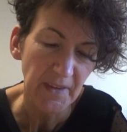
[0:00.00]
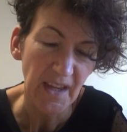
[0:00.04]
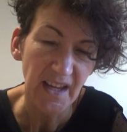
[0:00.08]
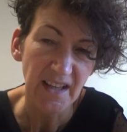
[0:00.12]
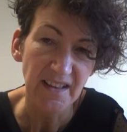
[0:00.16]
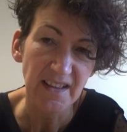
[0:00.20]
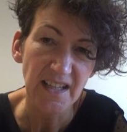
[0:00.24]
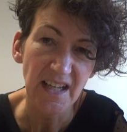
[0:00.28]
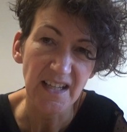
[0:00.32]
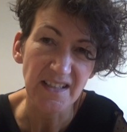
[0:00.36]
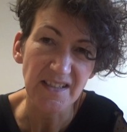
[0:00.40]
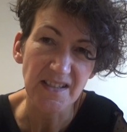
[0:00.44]

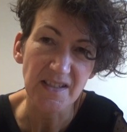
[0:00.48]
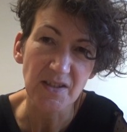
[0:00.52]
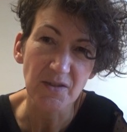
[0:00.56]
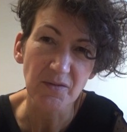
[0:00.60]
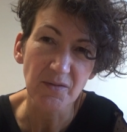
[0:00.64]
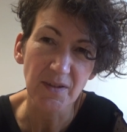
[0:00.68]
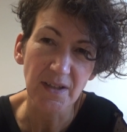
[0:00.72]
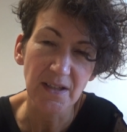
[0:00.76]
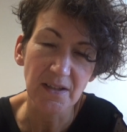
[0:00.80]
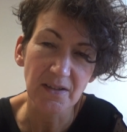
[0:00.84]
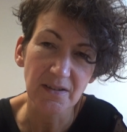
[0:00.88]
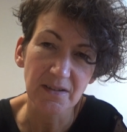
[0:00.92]
And that's a
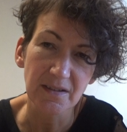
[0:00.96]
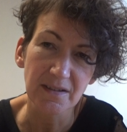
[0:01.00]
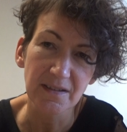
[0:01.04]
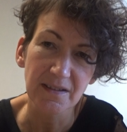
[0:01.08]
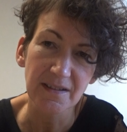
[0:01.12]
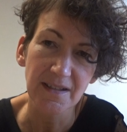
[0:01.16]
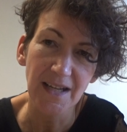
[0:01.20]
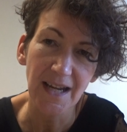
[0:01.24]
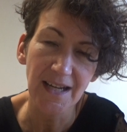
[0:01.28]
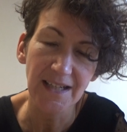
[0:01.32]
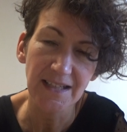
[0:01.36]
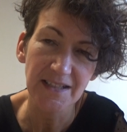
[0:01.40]
real
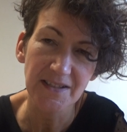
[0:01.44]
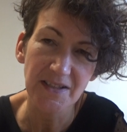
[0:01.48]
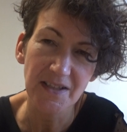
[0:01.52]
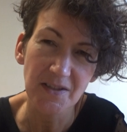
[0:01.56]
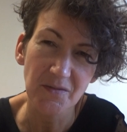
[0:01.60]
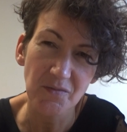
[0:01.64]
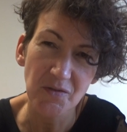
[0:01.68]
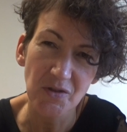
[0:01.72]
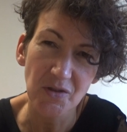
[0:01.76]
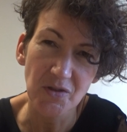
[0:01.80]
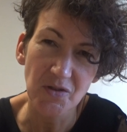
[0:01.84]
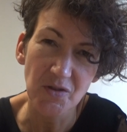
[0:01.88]

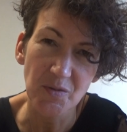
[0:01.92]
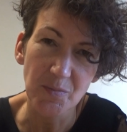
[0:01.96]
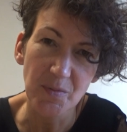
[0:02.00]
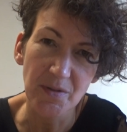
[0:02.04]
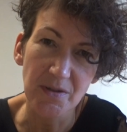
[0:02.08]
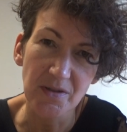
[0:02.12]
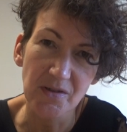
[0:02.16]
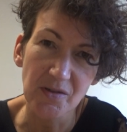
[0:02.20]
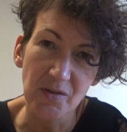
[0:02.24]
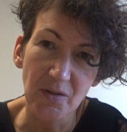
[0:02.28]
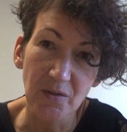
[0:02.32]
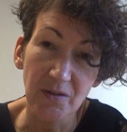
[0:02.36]
negative
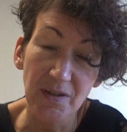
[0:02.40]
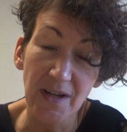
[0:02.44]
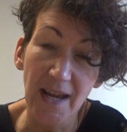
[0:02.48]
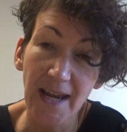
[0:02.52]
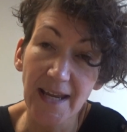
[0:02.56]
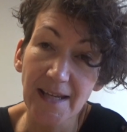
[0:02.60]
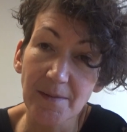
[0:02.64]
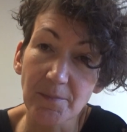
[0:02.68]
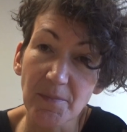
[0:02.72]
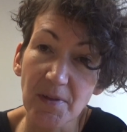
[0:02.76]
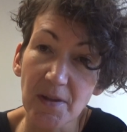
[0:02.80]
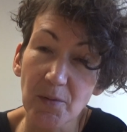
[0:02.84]
judgment or
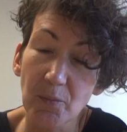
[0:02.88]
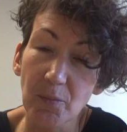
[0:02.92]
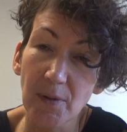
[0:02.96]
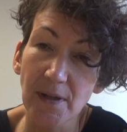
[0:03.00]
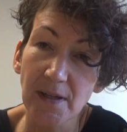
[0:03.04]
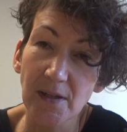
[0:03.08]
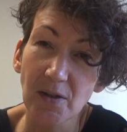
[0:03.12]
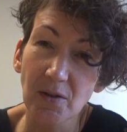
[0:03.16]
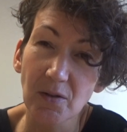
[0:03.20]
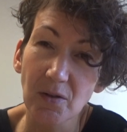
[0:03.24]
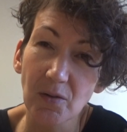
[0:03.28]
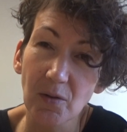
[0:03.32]
name that we
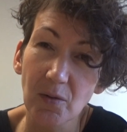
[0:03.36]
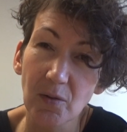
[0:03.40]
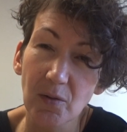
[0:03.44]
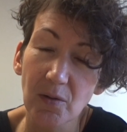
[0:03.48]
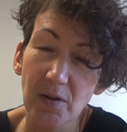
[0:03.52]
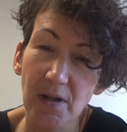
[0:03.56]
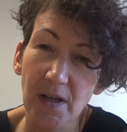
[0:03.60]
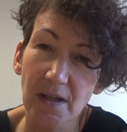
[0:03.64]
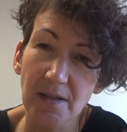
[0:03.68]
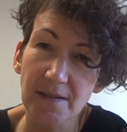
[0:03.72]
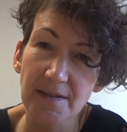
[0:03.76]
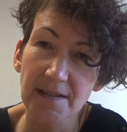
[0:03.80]
can
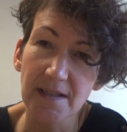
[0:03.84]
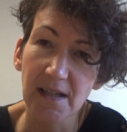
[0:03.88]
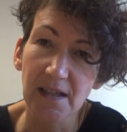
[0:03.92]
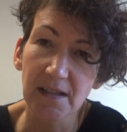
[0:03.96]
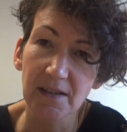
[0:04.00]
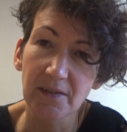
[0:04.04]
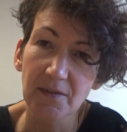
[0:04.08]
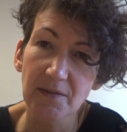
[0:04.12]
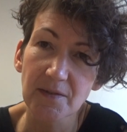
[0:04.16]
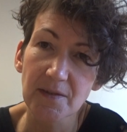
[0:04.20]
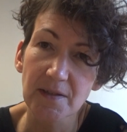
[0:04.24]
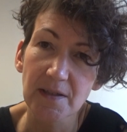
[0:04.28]
call
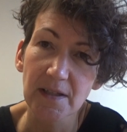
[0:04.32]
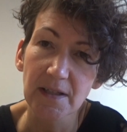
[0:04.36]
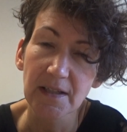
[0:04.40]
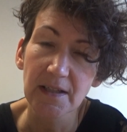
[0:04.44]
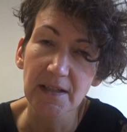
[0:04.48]
ourselves.